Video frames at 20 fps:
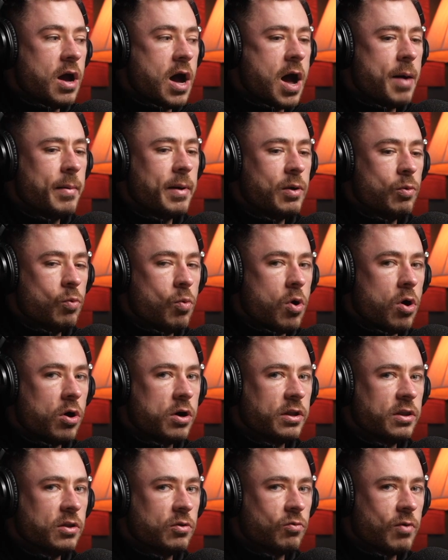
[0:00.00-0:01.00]
am I
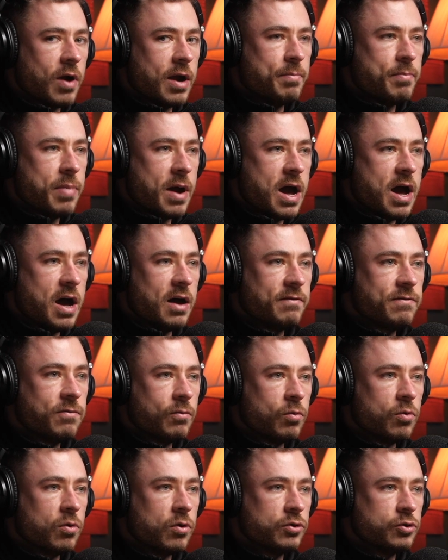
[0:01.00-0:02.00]
walking the right path,
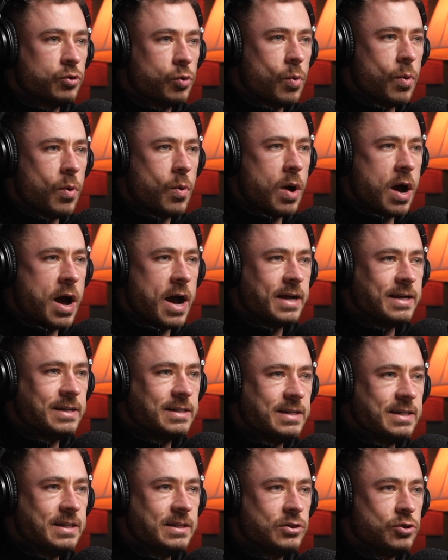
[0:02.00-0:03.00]
or do I
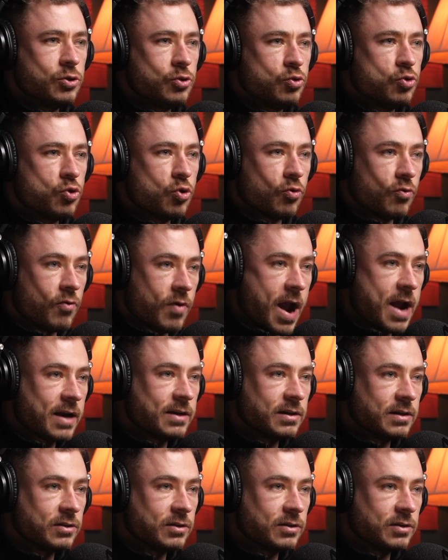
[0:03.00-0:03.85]
need to correct,